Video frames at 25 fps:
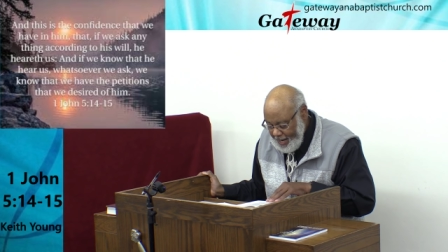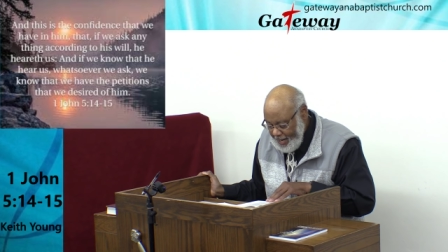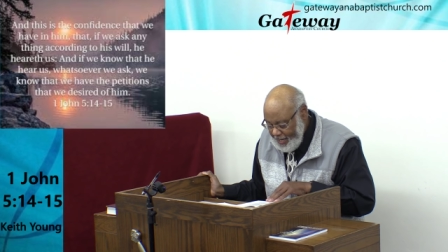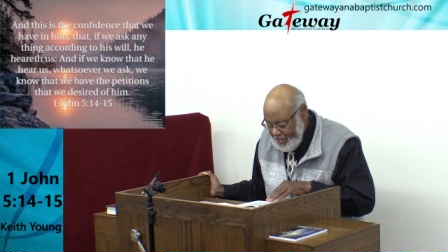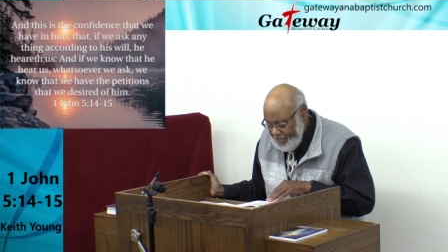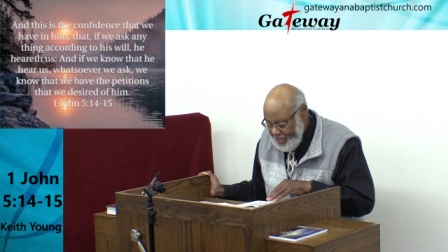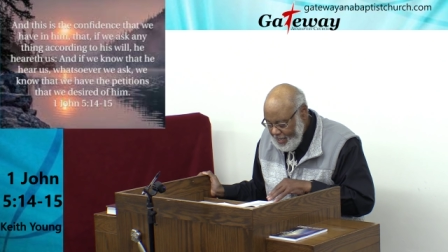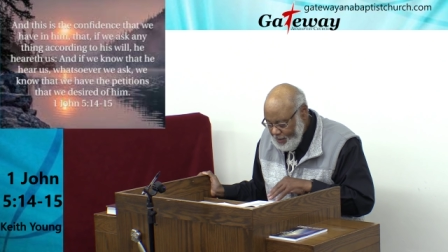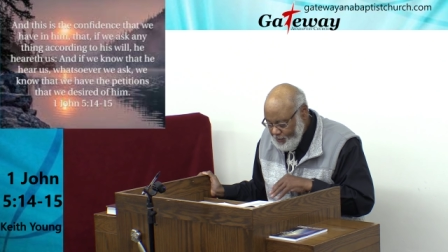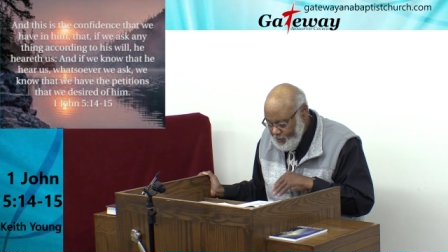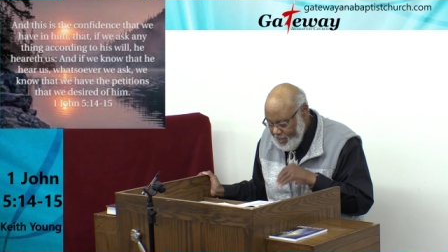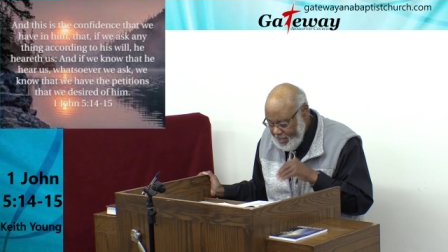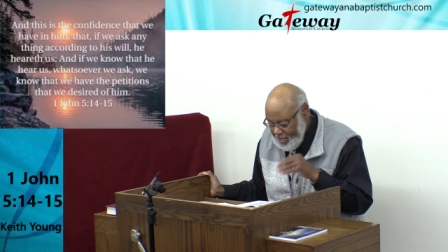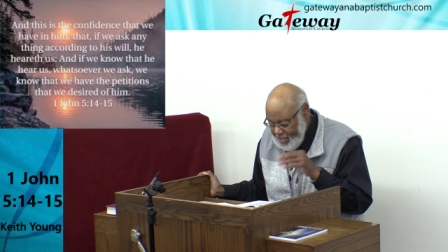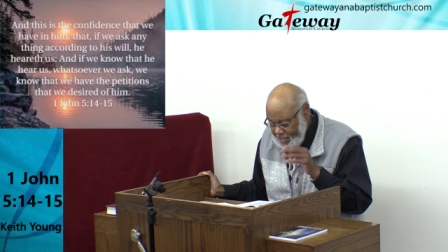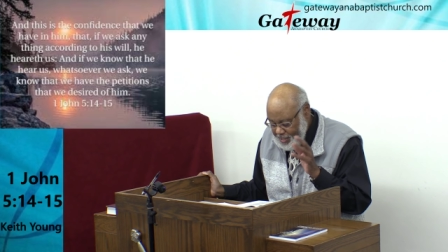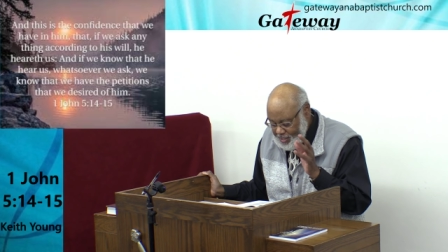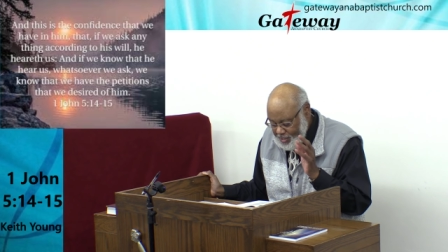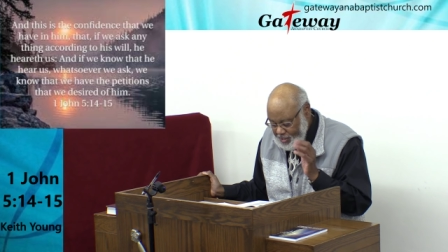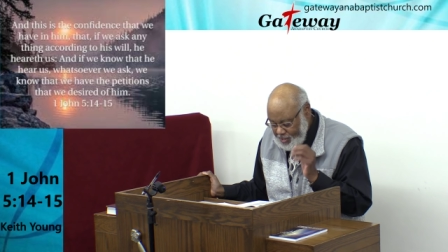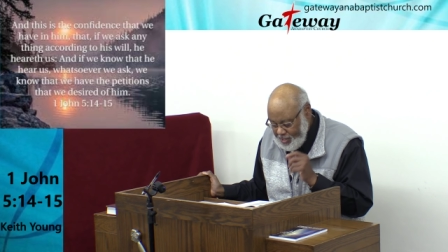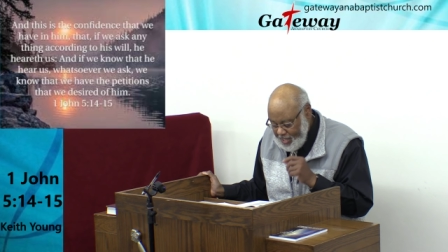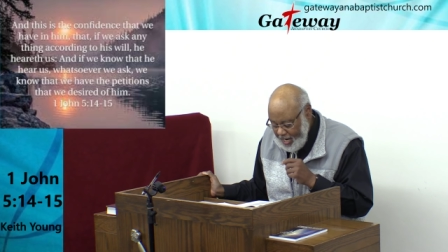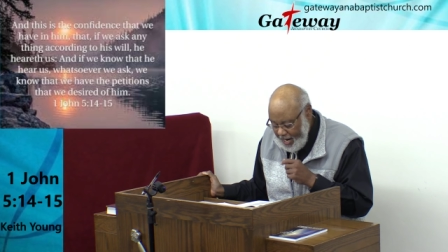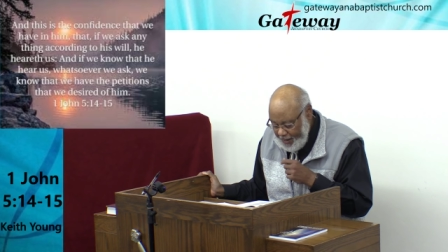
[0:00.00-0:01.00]
and then we get
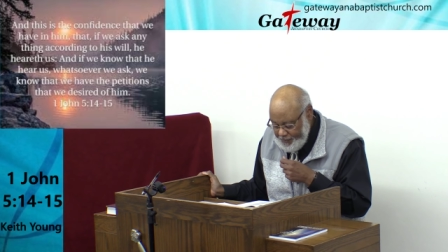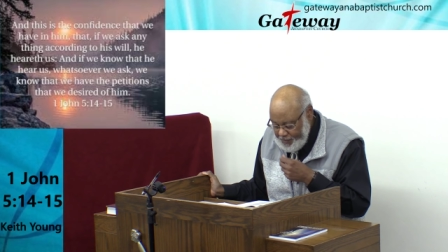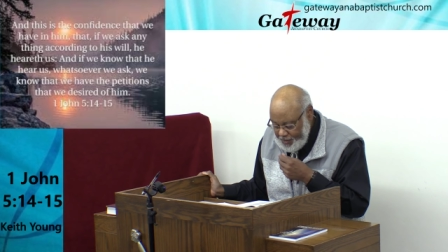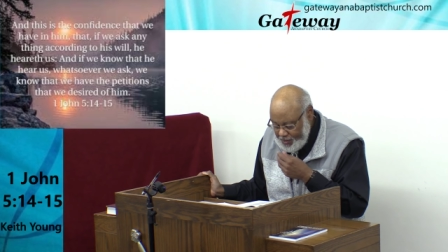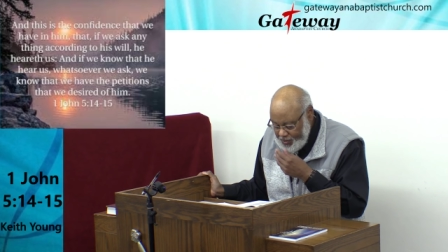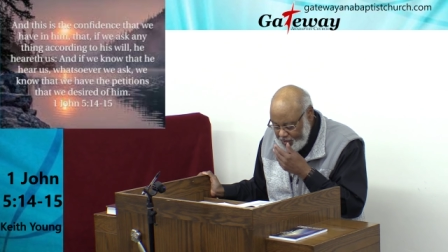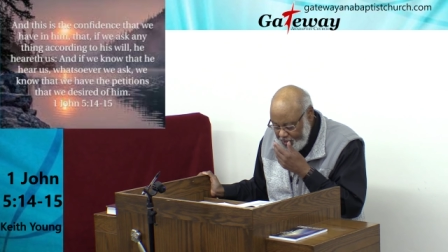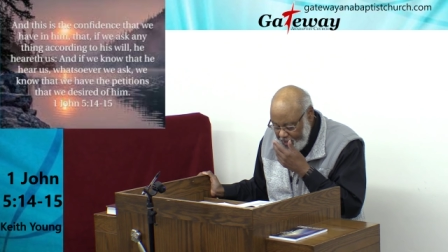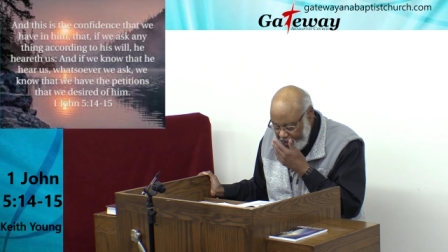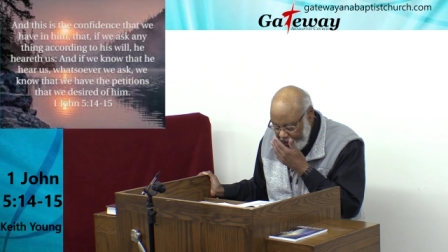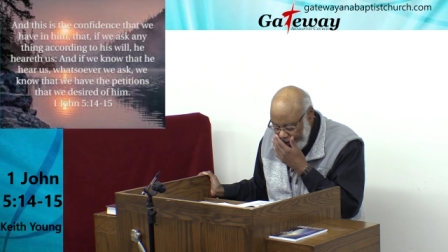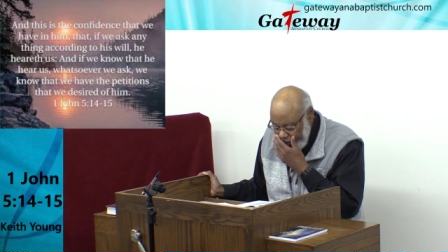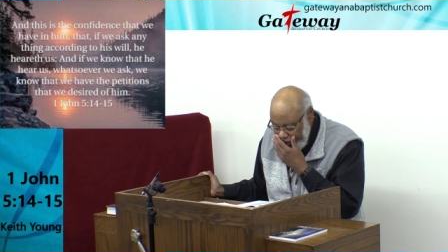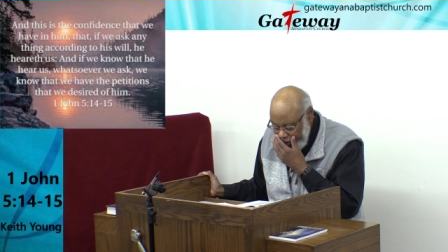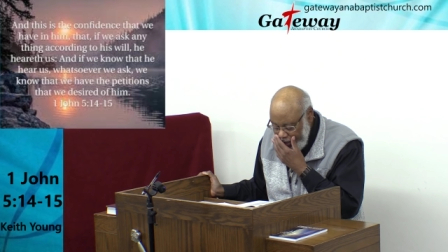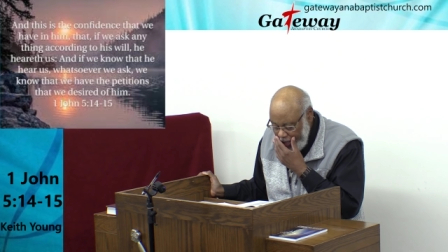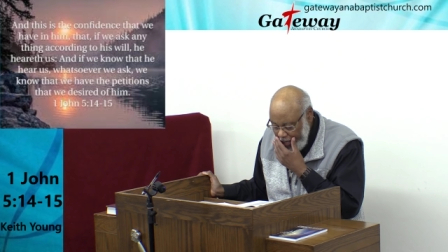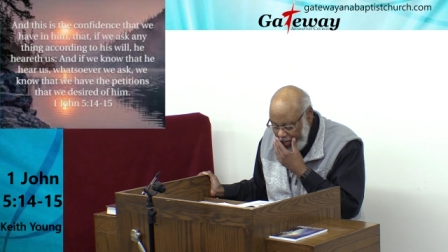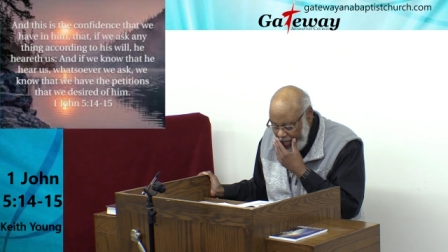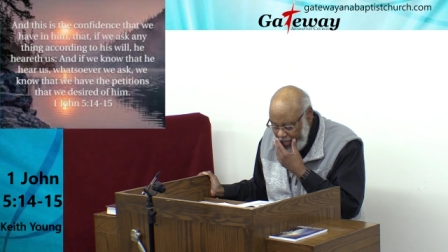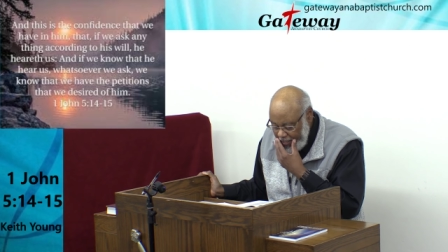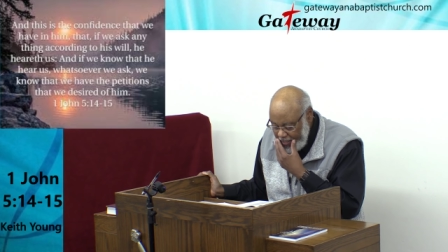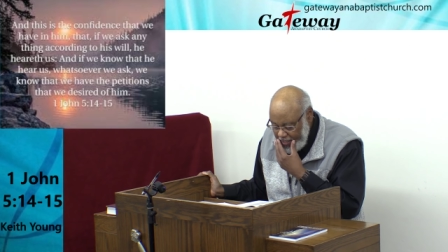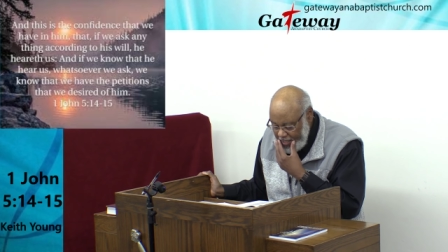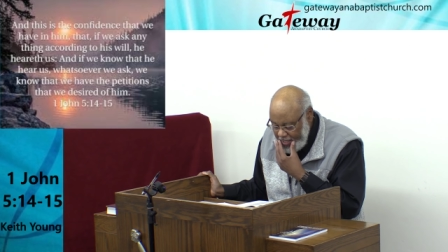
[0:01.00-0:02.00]
to chapter
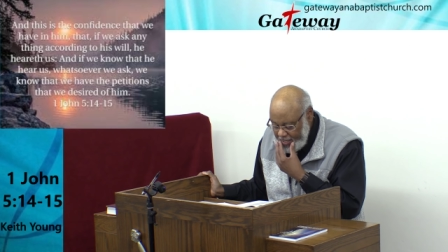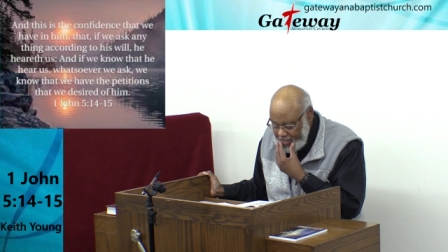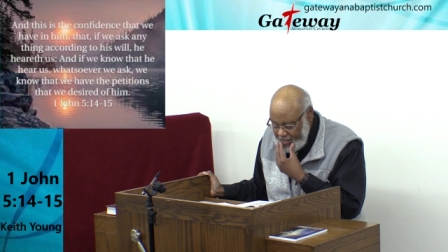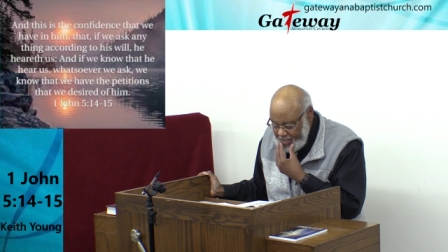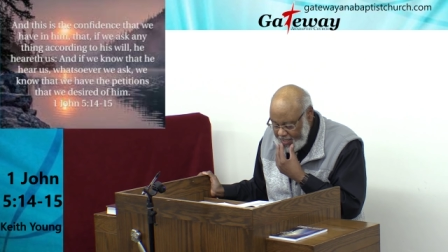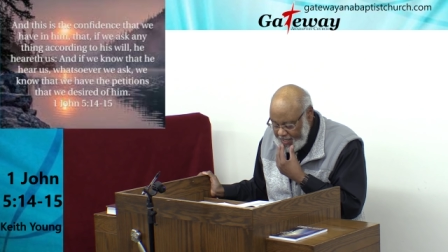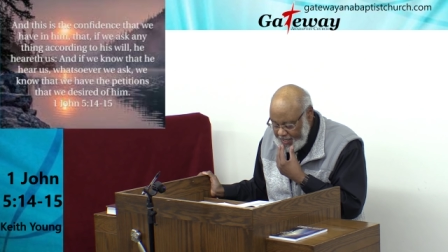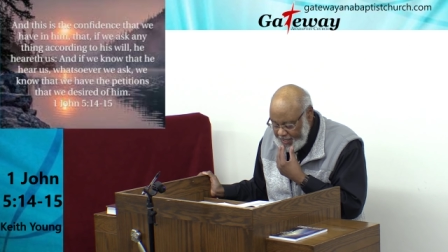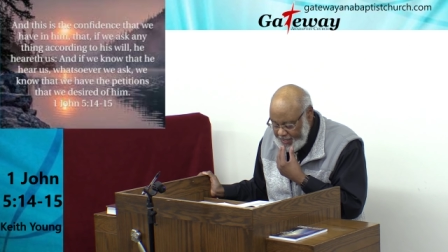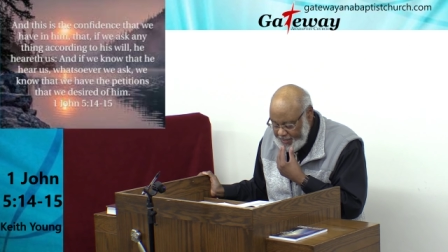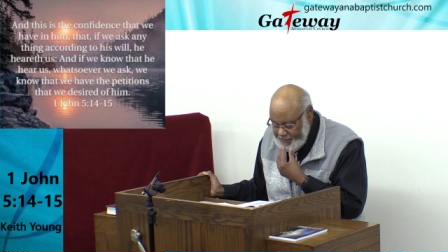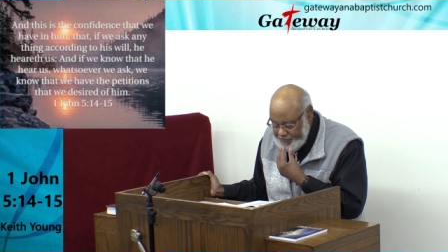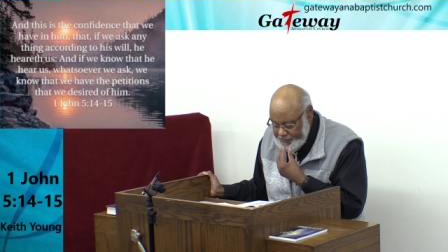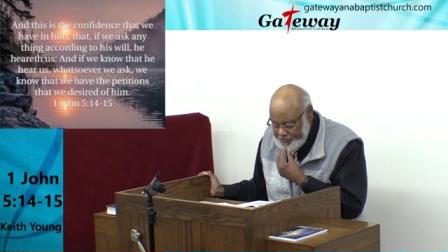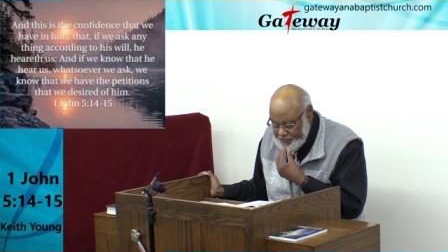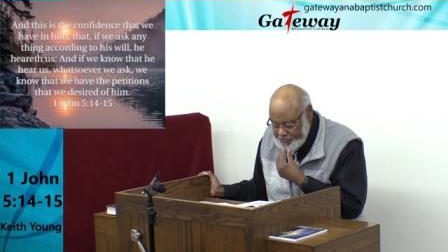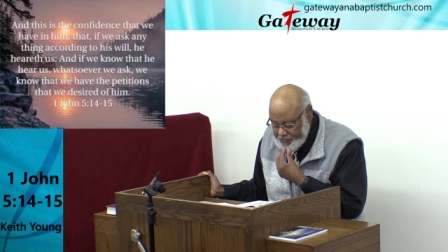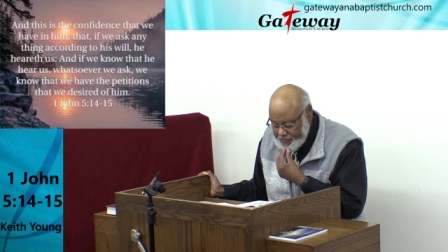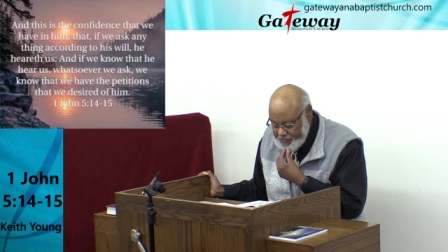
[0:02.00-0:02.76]
16 and uh,